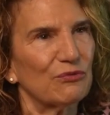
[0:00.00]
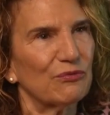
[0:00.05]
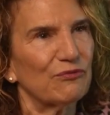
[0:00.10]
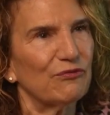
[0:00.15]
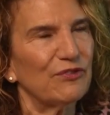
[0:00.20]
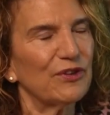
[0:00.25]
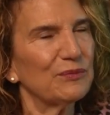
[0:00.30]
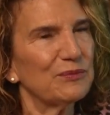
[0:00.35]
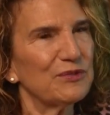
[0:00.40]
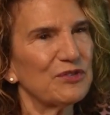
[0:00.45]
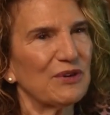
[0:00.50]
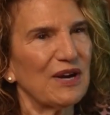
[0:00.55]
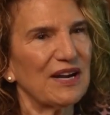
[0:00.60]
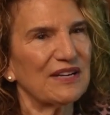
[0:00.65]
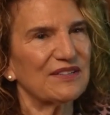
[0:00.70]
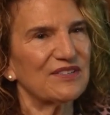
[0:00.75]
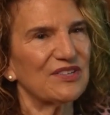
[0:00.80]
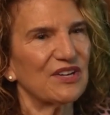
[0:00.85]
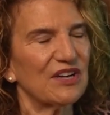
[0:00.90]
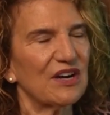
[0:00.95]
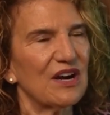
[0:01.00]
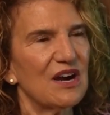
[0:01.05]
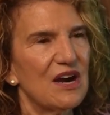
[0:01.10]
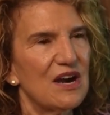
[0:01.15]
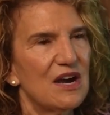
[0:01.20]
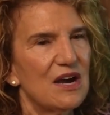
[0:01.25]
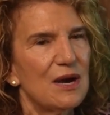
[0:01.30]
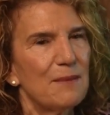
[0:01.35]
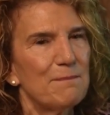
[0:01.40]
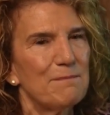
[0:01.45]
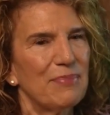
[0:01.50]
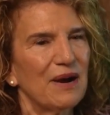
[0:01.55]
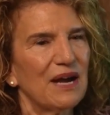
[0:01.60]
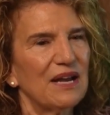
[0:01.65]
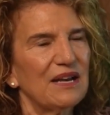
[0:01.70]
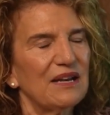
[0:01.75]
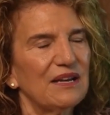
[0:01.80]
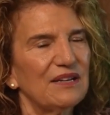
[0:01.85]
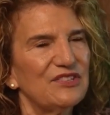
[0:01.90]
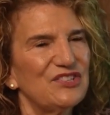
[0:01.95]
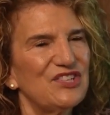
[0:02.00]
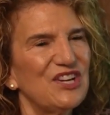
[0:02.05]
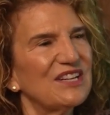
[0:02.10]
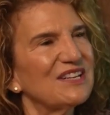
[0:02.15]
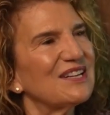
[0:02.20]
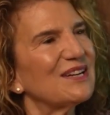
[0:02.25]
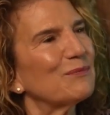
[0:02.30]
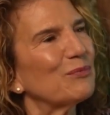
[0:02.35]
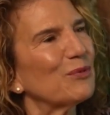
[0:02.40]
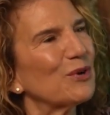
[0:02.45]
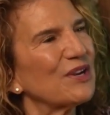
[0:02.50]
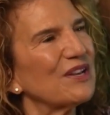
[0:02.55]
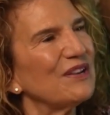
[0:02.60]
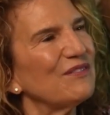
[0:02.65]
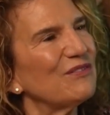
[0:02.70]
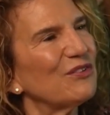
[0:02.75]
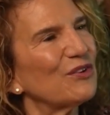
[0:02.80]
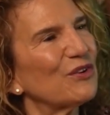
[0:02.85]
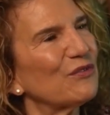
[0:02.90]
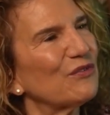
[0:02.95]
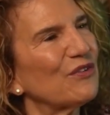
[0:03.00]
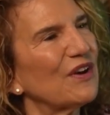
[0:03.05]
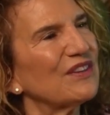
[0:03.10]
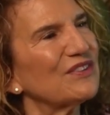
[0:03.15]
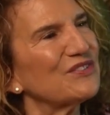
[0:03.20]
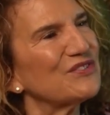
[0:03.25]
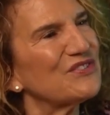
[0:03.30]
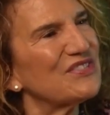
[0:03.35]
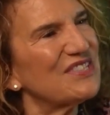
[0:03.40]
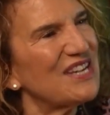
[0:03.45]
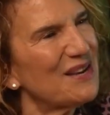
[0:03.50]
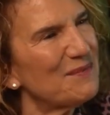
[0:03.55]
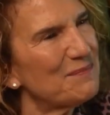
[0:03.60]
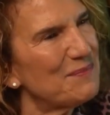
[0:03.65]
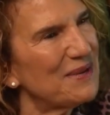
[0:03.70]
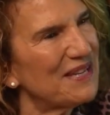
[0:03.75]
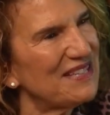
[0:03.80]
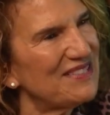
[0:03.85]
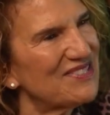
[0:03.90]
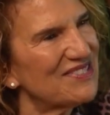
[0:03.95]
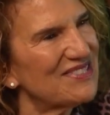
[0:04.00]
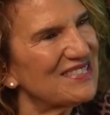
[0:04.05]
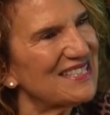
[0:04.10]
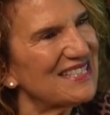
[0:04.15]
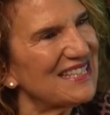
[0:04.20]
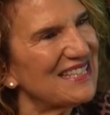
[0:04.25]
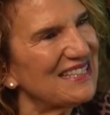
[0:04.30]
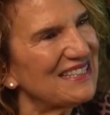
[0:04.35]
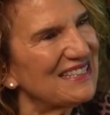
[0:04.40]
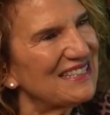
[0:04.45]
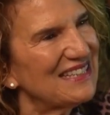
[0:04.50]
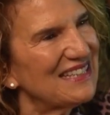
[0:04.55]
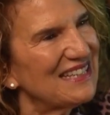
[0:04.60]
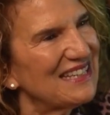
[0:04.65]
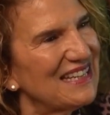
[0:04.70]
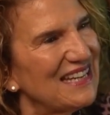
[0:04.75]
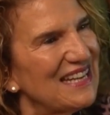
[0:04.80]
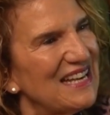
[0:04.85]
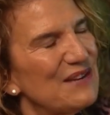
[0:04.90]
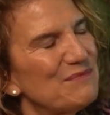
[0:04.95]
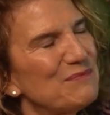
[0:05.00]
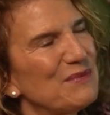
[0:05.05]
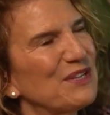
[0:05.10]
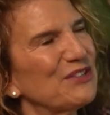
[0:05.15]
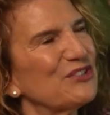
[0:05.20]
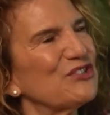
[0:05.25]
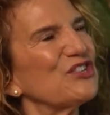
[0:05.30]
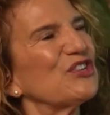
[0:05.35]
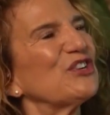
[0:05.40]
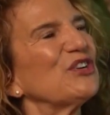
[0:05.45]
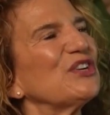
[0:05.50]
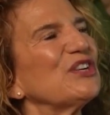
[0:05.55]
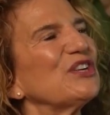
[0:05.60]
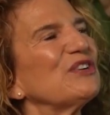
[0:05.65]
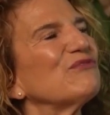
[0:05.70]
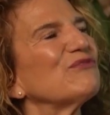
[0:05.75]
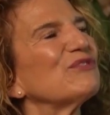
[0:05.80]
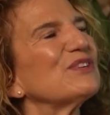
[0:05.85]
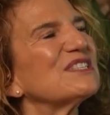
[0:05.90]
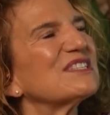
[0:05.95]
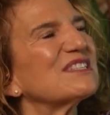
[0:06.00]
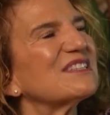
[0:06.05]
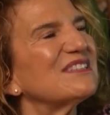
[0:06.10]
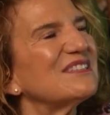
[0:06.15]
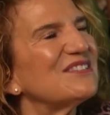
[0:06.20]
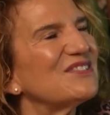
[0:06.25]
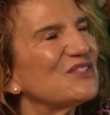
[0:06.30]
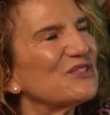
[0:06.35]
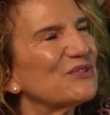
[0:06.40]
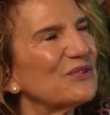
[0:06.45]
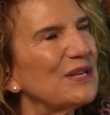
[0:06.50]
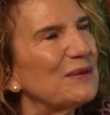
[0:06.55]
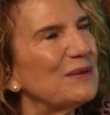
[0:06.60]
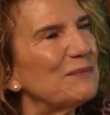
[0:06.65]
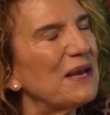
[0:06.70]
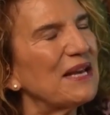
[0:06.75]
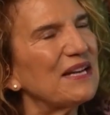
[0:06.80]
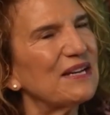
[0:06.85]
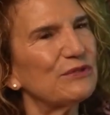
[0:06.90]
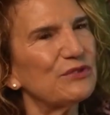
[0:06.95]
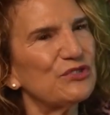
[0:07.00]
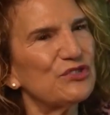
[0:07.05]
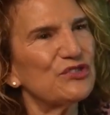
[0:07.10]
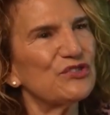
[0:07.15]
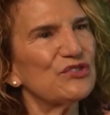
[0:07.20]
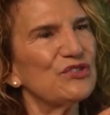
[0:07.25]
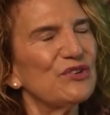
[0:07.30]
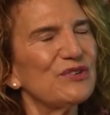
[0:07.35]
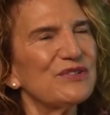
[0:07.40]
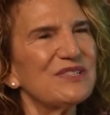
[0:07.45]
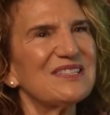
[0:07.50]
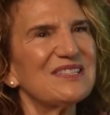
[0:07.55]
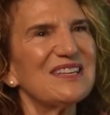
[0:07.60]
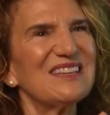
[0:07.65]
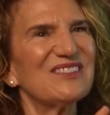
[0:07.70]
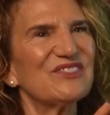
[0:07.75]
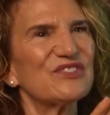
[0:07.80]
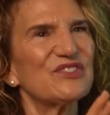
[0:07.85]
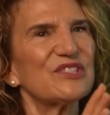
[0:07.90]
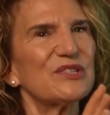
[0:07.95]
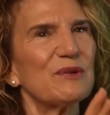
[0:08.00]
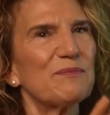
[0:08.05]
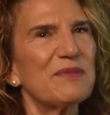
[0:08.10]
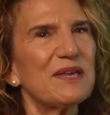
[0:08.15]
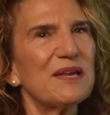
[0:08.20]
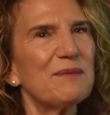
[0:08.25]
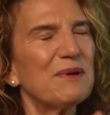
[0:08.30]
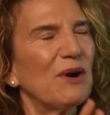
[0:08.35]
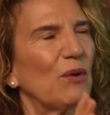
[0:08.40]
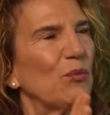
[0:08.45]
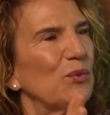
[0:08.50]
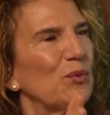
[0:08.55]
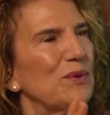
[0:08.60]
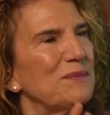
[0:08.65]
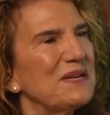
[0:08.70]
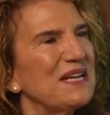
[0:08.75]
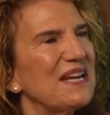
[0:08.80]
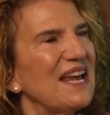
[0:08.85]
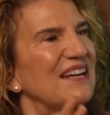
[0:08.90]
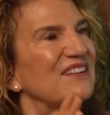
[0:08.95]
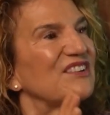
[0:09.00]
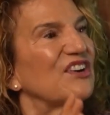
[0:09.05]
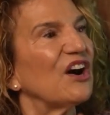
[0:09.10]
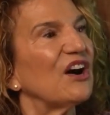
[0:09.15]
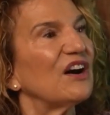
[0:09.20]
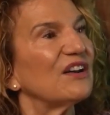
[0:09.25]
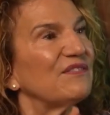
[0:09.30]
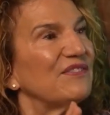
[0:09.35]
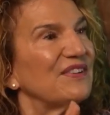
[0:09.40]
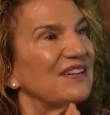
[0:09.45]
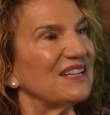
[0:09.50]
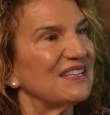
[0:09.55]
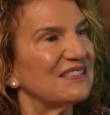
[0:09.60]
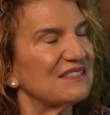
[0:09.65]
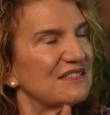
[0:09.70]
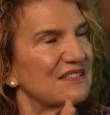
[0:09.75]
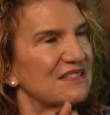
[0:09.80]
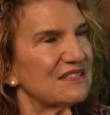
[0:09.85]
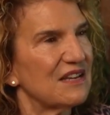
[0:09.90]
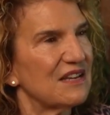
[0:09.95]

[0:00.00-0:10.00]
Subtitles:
film director, but she ended up working for her father's temp agency because she couldn't risk the dream. And I was just noticing there's something about women and confidence